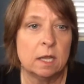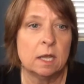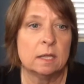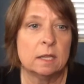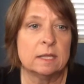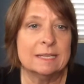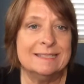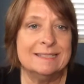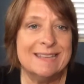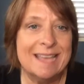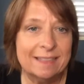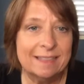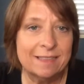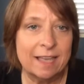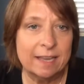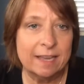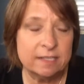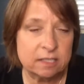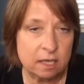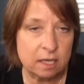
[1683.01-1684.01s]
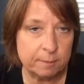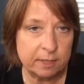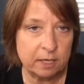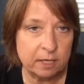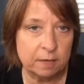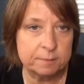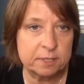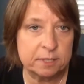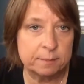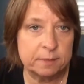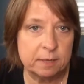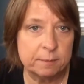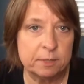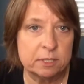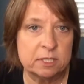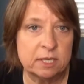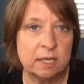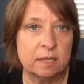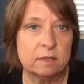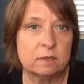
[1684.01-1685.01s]
The deadline's coming up September
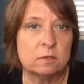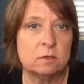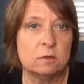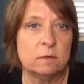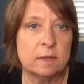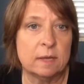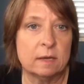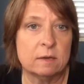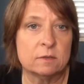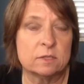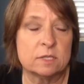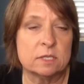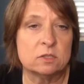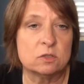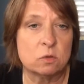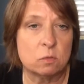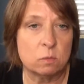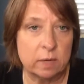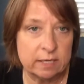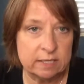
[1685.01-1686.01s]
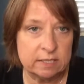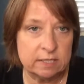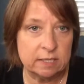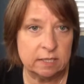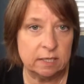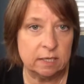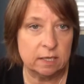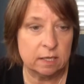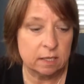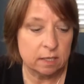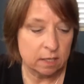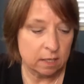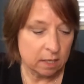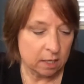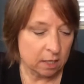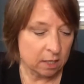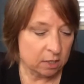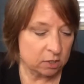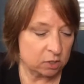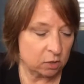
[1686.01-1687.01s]
10th, 2020.
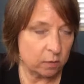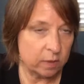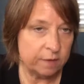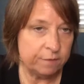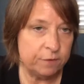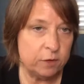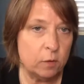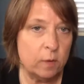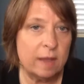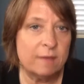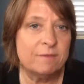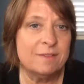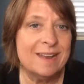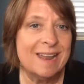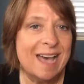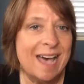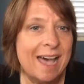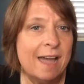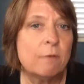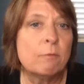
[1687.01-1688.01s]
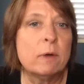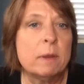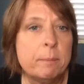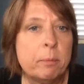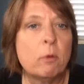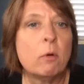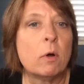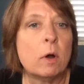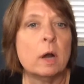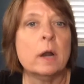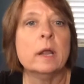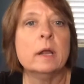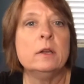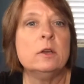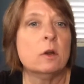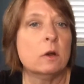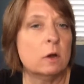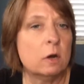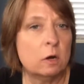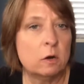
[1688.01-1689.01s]
So if you have not reported
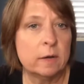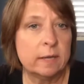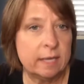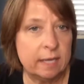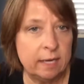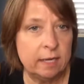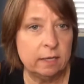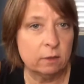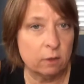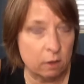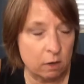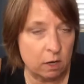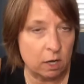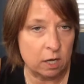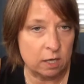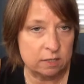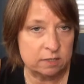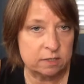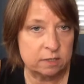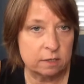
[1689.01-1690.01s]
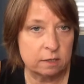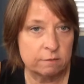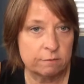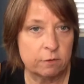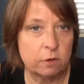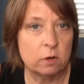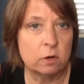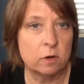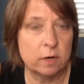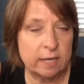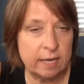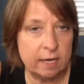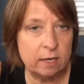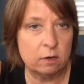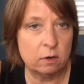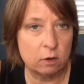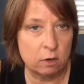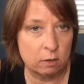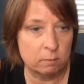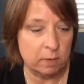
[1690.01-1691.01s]
your hurricane loss for Hurricane
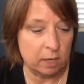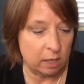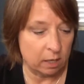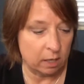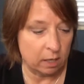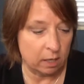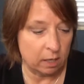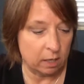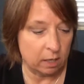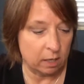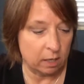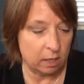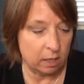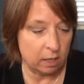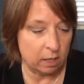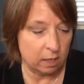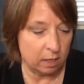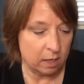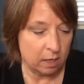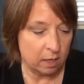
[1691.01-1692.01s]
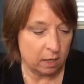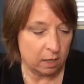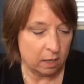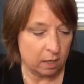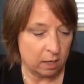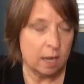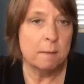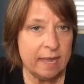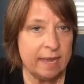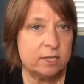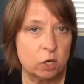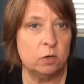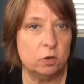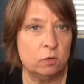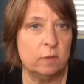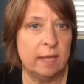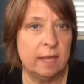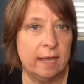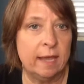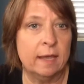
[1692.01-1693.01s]
Irma, make sure
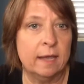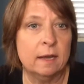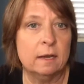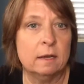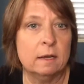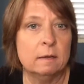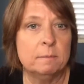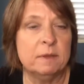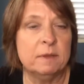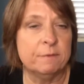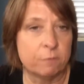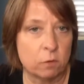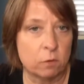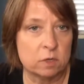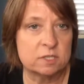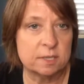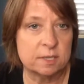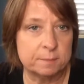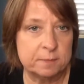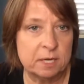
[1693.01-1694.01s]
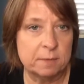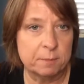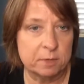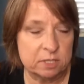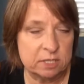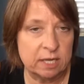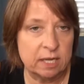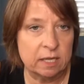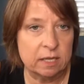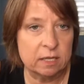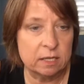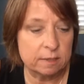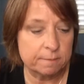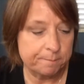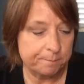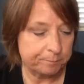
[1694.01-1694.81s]
you do that before September 10th.